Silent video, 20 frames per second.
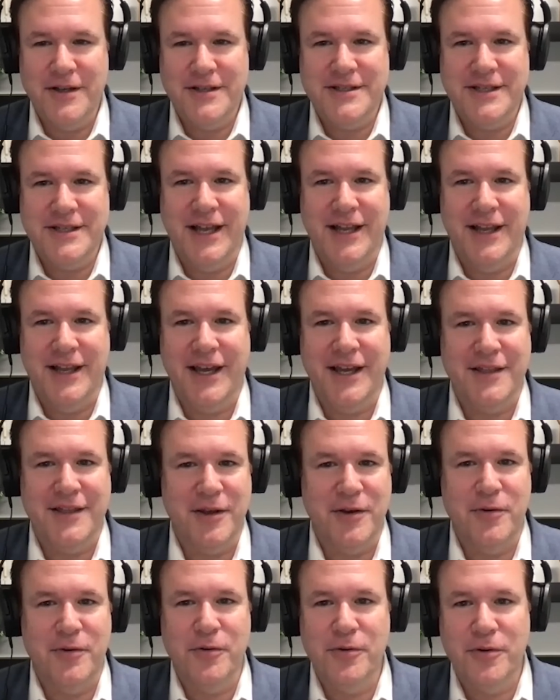It's not like
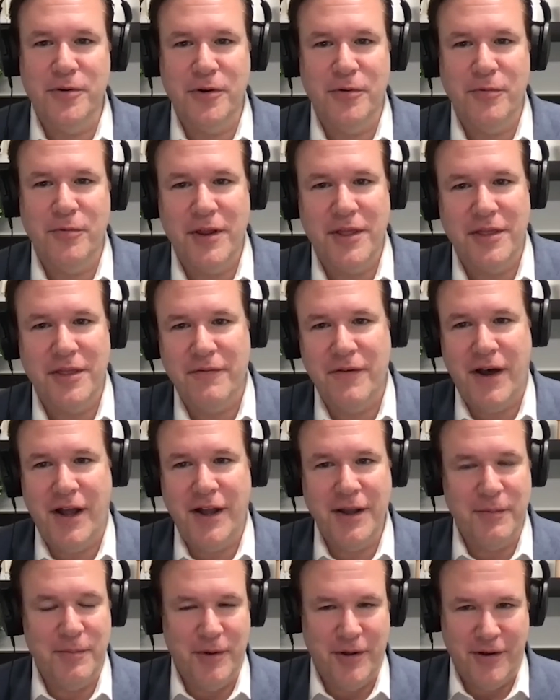the Google with the
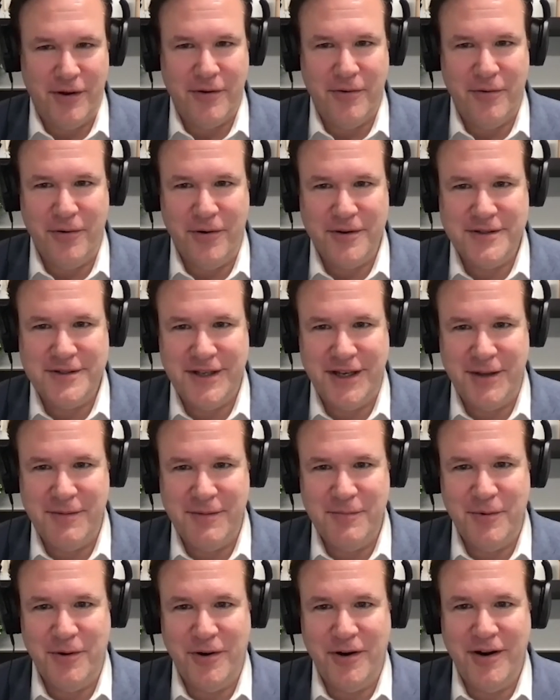volleyball courts
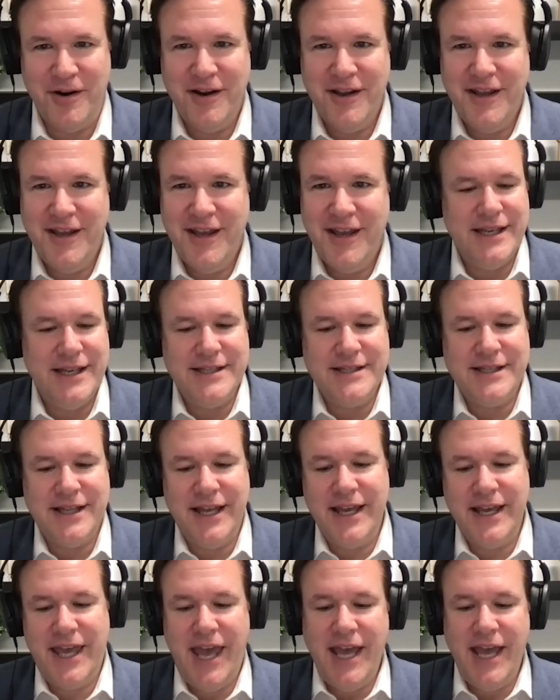anymore. It's
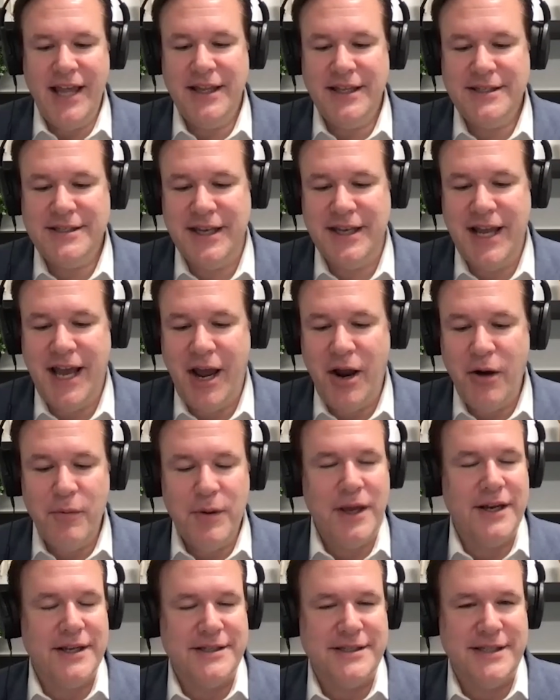like, hey, listen, how are
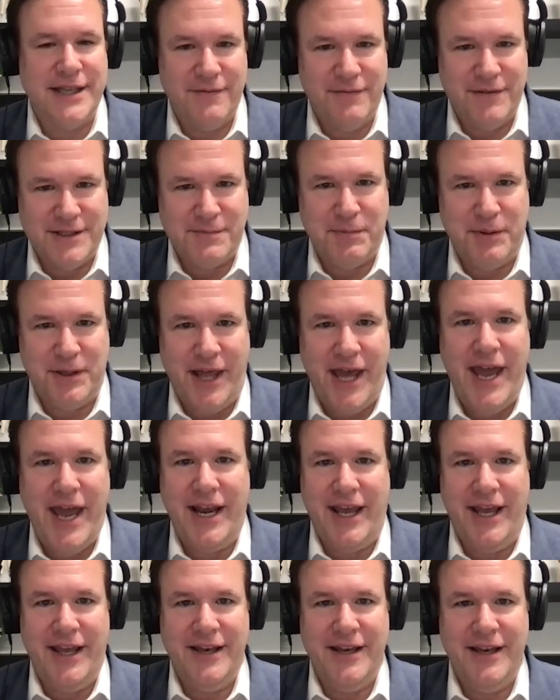to save this
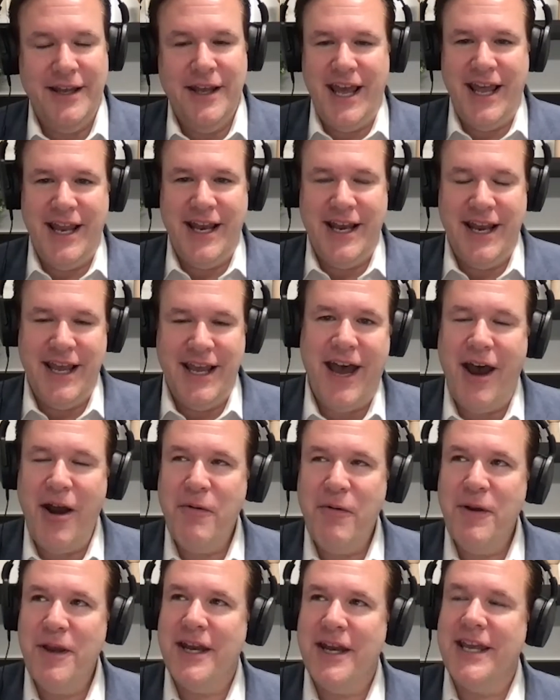planet? And how
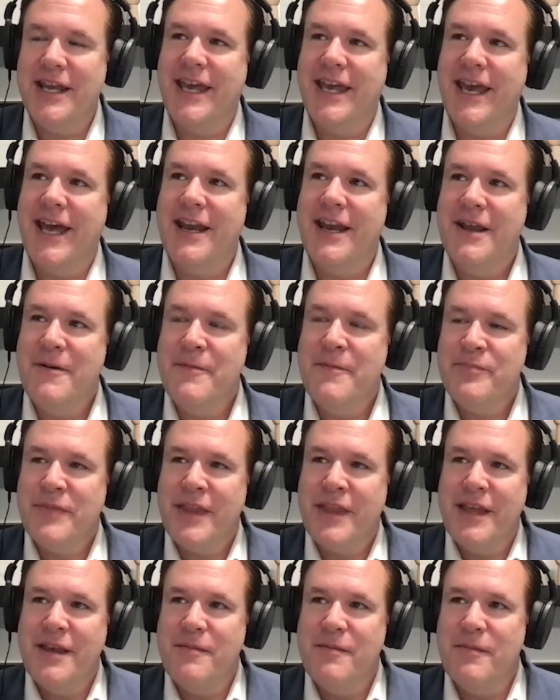are we going to get,
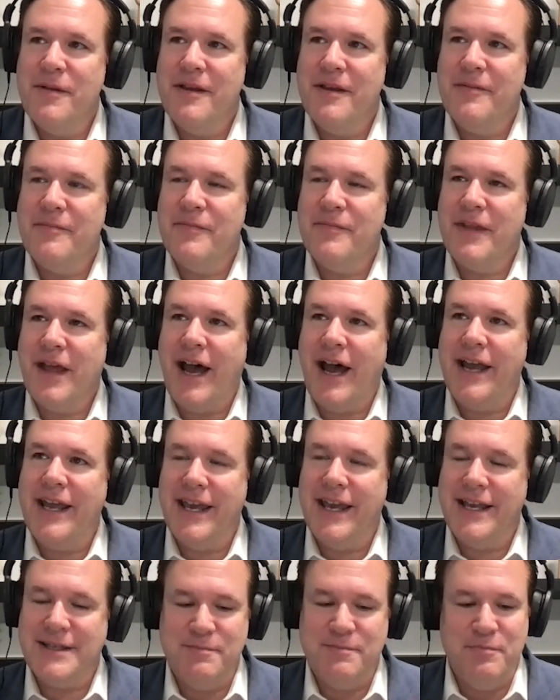I
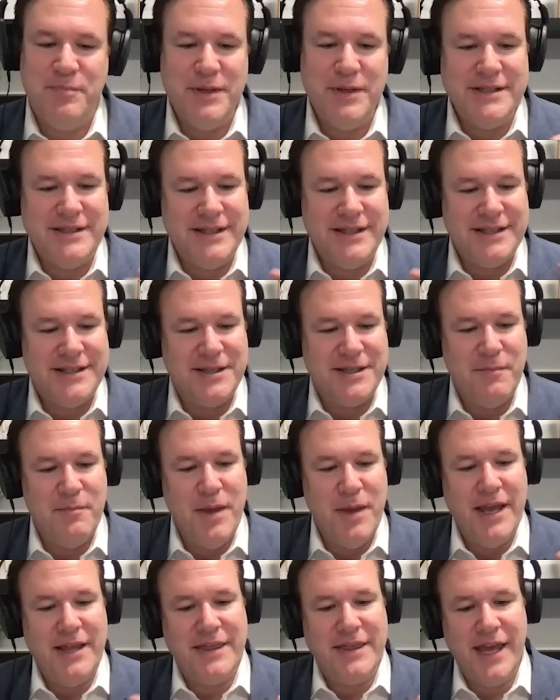guess, business to
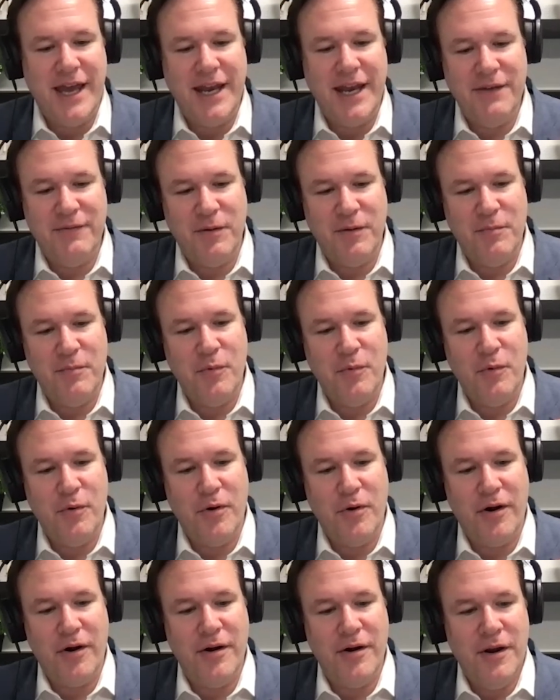make that even
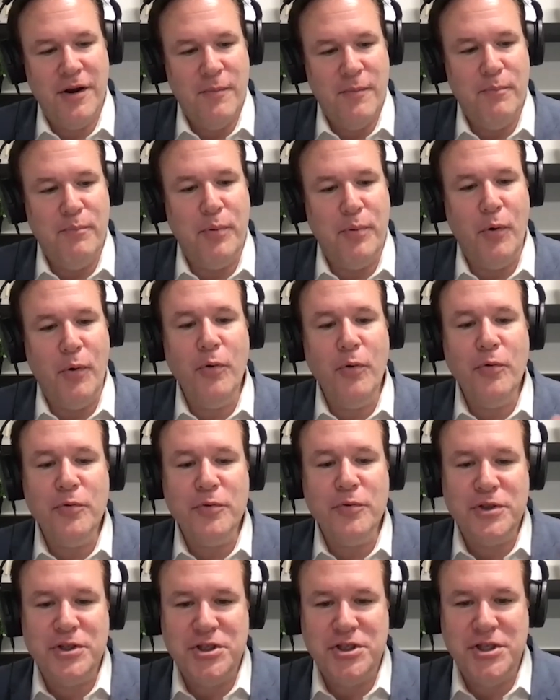more
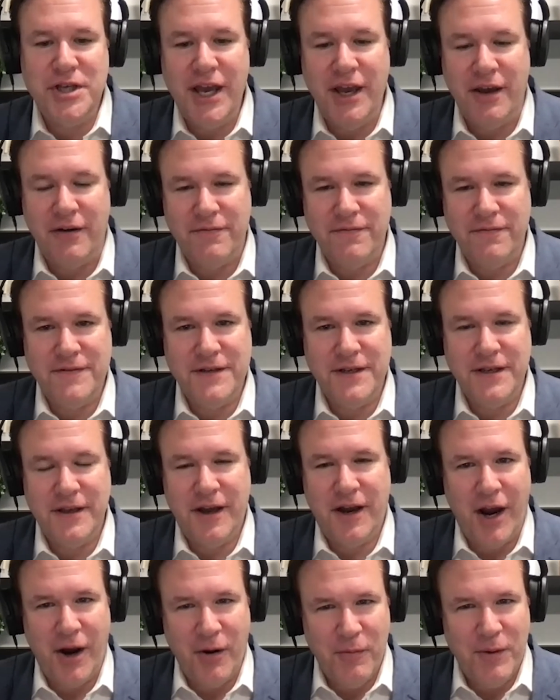bold shift?
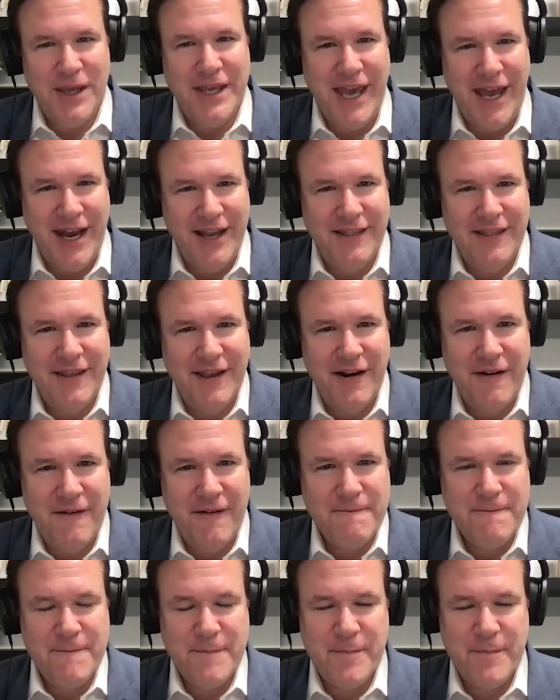Are we getting there?